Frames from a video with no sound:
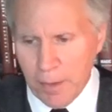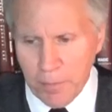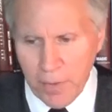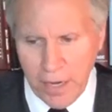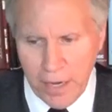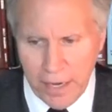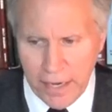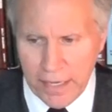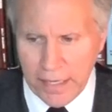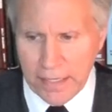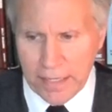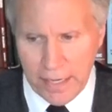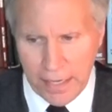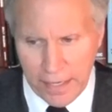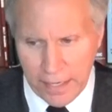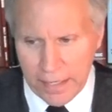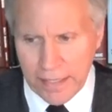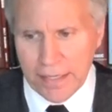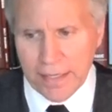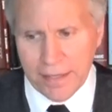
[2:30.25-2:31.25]

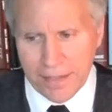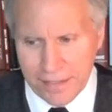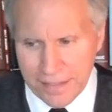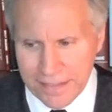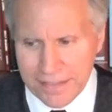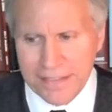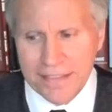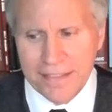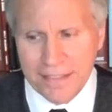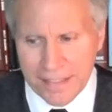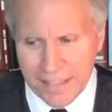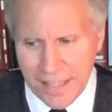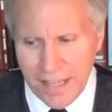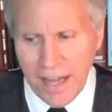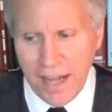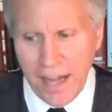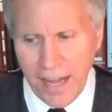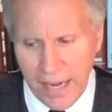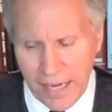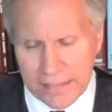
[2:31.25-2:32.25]
I
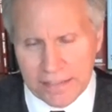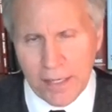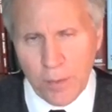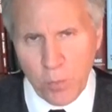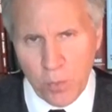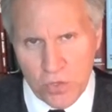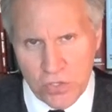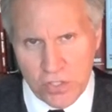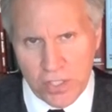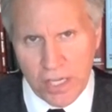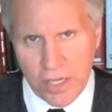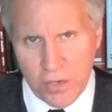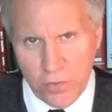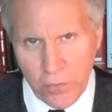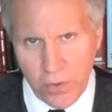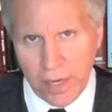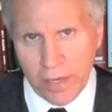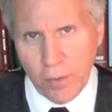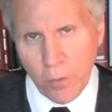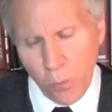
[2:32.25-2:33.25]
end up with stage
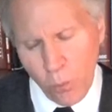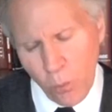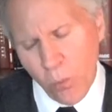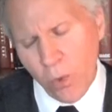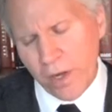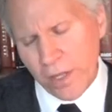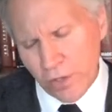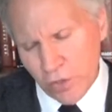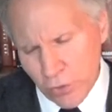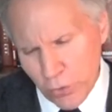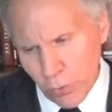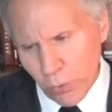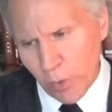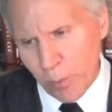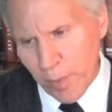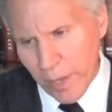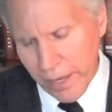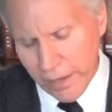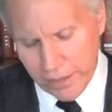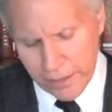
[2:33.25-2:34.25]
fright. And what do you do
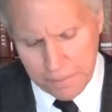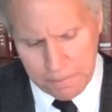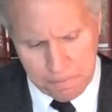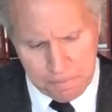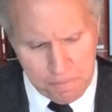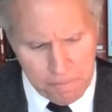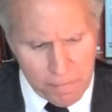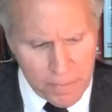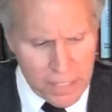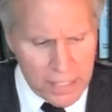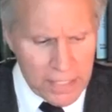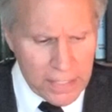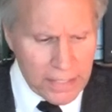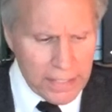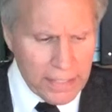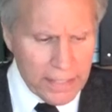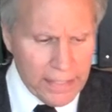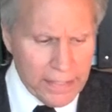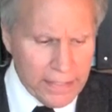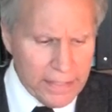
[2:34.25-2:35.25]
about
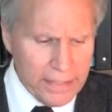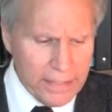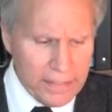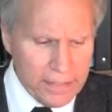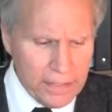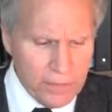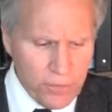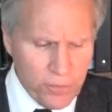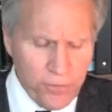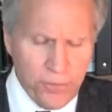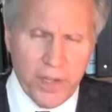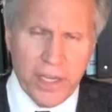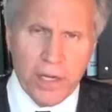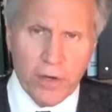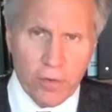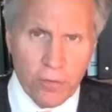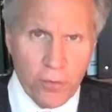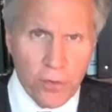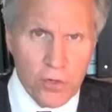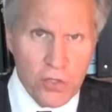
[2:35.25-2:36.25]
it?
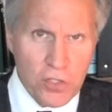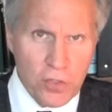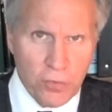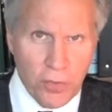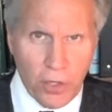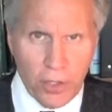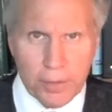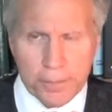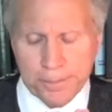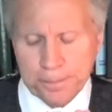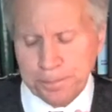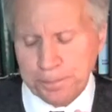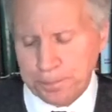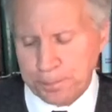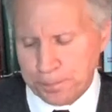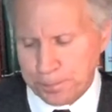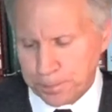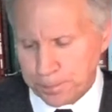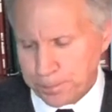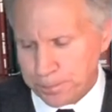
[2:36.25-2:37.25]
Fear, first of all,
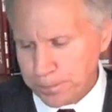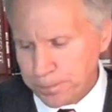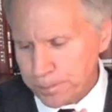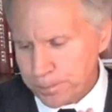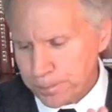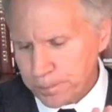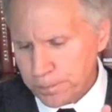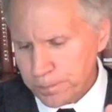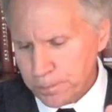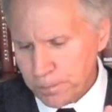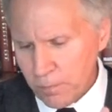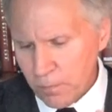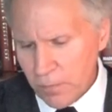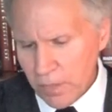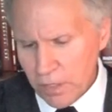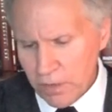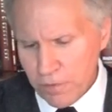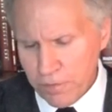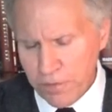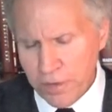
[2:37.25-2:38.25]

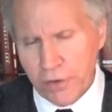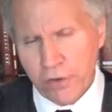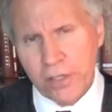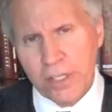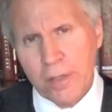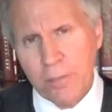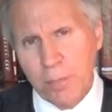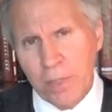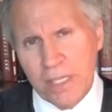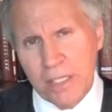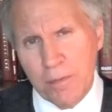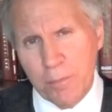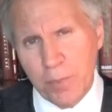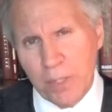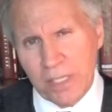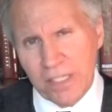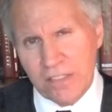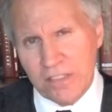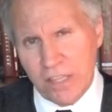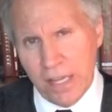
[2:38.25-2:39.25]
fear can be
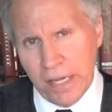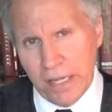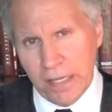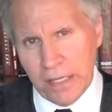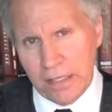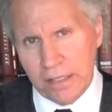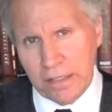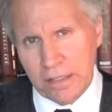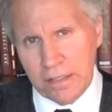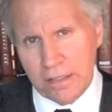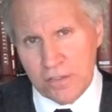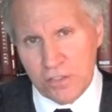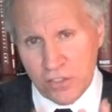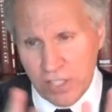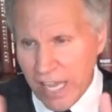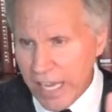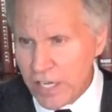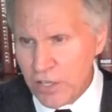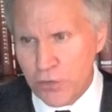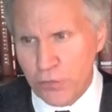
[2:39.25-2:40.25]
debilitating.
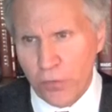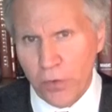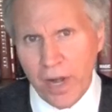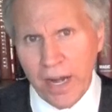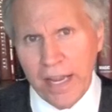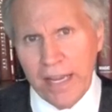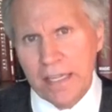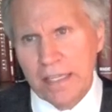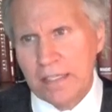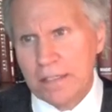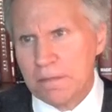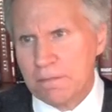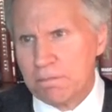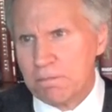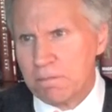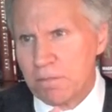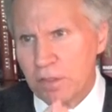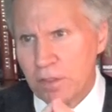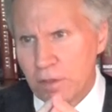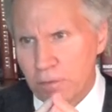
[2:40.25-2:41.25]
Stage fright,
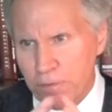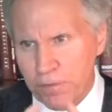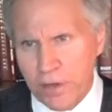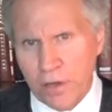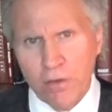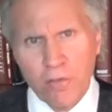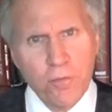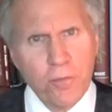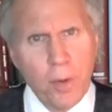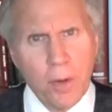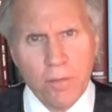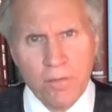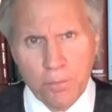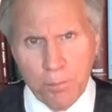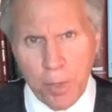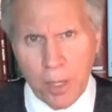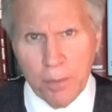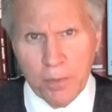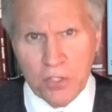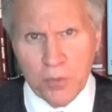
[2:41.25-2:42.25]
the fear
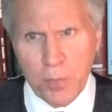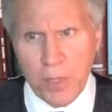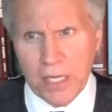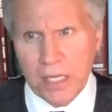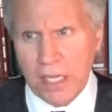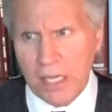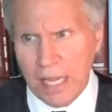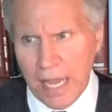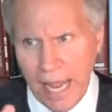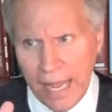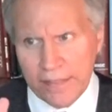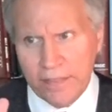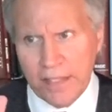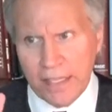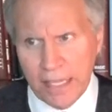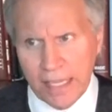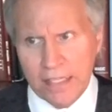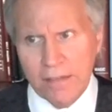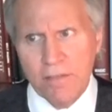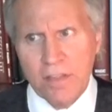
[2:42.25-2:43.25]
of public speaking, at
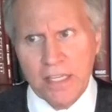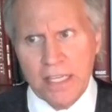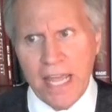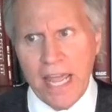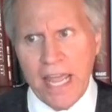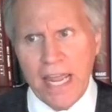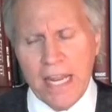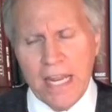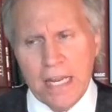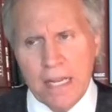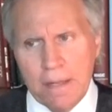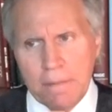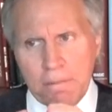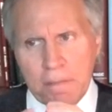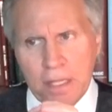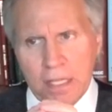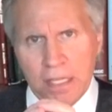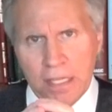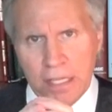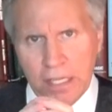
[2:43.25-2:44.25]
the end of the day,
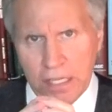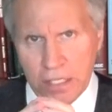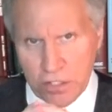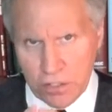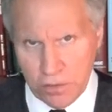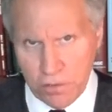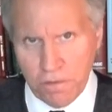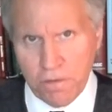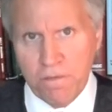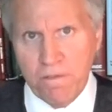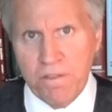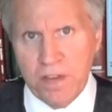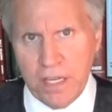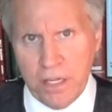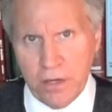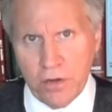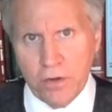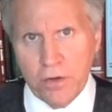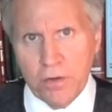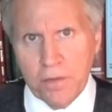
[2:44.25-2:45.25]
it's
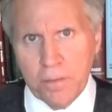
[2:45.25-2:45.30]
fear.